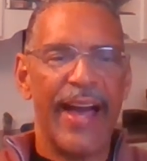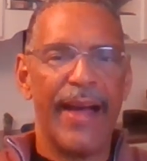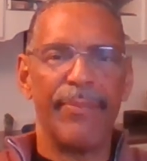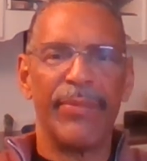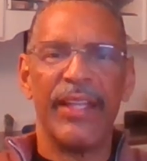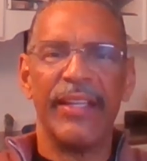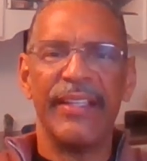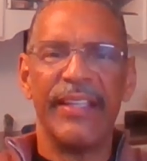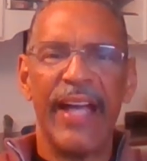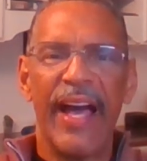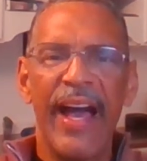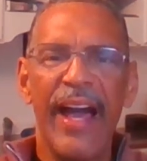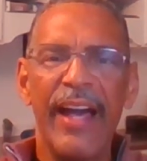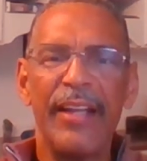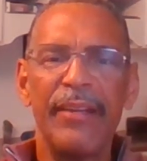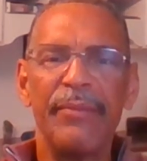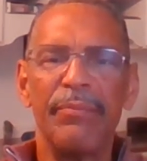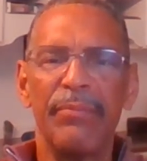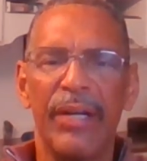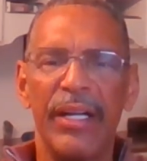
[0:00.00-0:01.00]
the
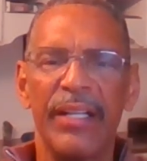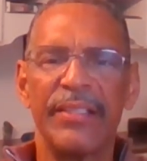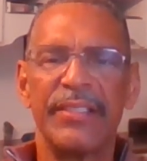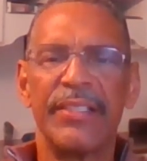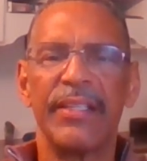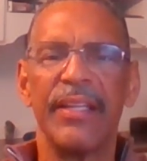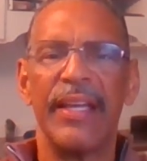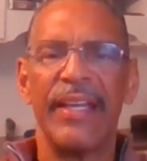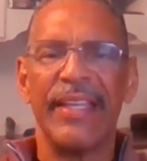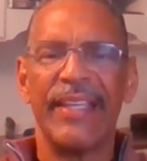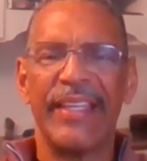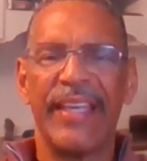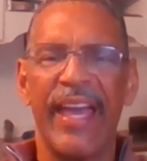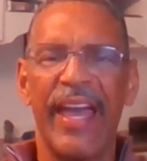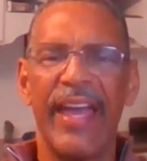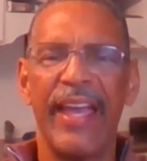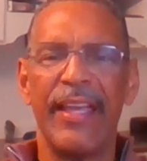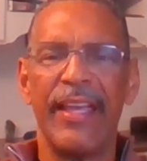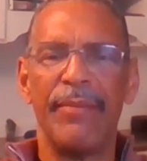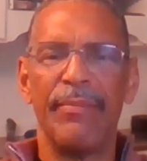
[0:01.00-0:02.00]
9 months
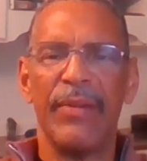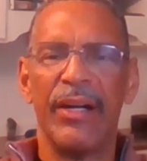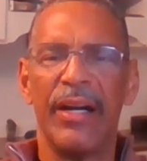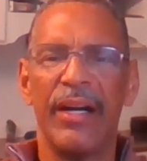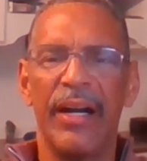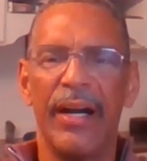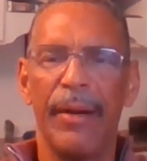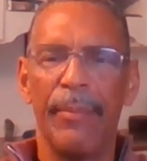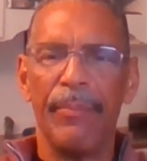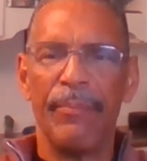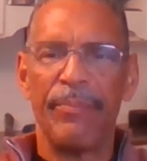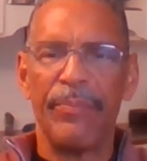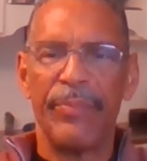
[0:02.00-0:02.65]
came up.